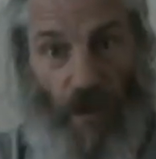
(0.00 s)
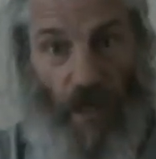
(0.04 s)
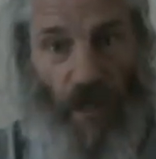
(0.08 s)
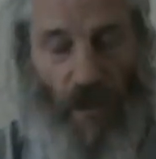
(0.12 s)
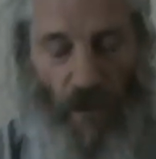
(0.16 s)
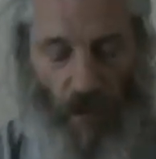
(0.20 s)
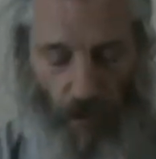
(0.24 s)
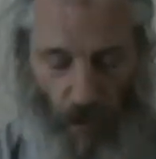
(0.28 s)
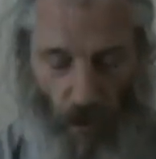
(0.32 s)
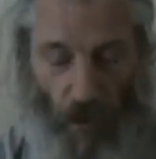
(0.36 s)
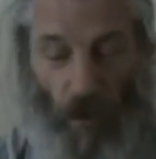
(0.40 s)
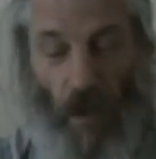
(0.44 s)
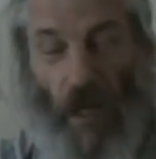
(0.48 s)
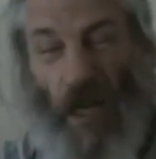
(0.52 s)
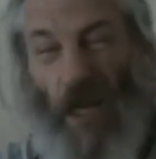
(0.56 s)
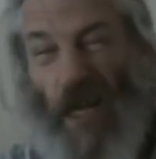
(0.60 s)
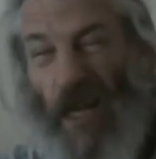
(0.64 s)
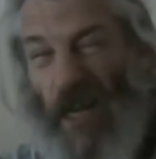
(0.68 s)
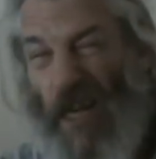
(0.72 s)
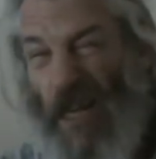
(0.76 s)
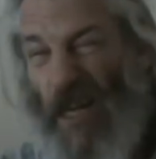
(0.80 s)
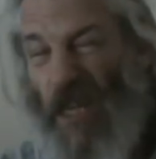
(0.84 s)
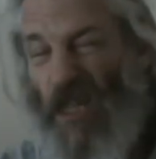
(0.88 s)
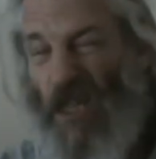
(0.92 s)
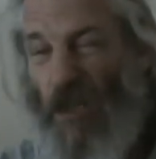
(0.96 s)
it to the boil,
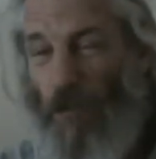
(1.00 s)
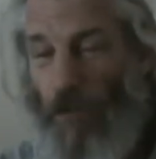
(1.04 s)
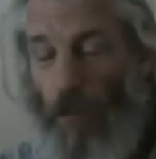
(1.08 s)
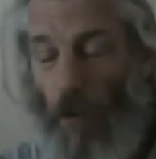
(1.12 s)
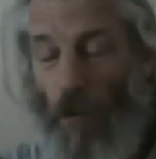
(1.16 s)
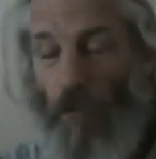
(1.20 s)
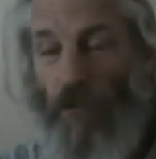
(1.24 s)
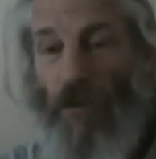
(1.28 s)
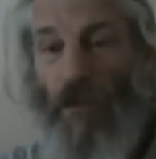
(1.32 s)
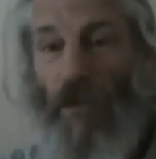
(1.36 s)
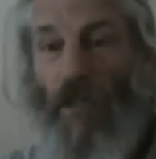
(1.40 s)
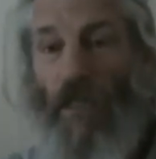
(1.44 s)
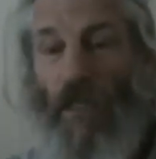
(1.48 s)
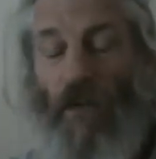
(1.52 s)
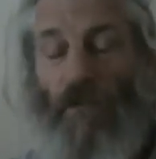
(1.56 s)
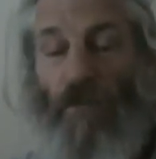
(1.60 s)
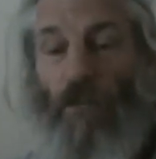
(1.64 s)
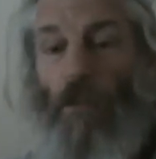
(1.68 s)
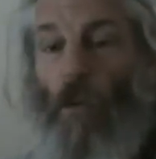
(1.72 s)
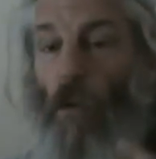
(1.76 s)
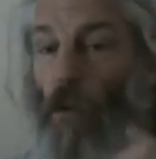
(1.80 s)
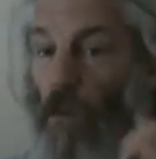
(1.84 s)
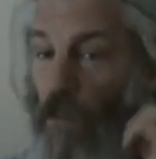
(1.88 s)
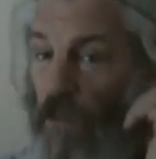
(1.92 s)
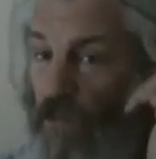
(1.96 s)
it's supposed to give
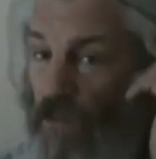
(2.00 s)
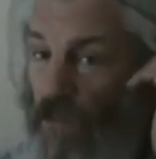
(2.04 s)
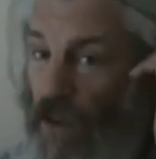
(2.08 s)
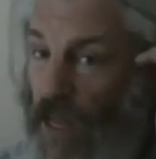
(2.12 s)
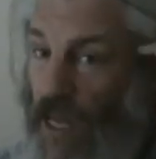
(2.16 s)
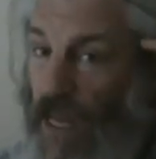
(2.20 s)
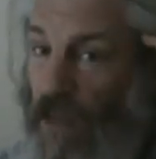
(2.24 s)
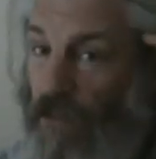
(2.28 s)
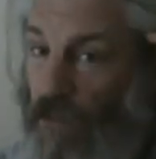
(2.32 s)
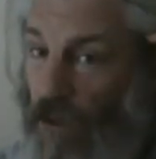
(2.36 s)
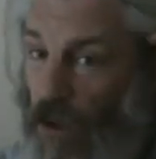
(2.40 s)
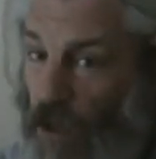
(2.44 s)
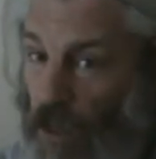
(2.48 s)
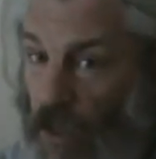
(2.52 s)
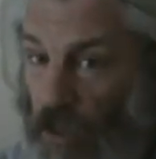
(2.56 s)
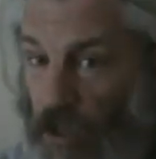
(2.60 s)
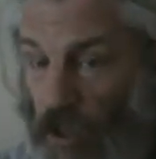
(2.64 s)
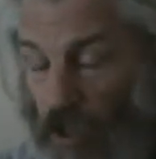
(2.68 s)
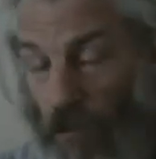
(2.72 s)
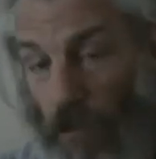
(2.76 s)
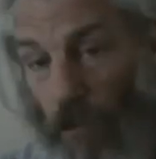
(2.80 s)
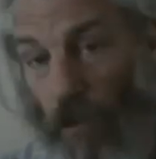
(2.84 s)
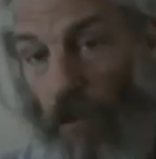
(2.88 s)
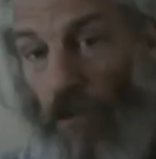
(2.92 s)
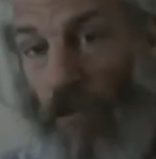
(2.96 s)
more flavour and a
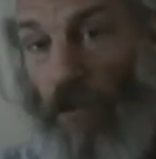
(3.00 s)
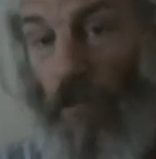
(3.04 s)
smoother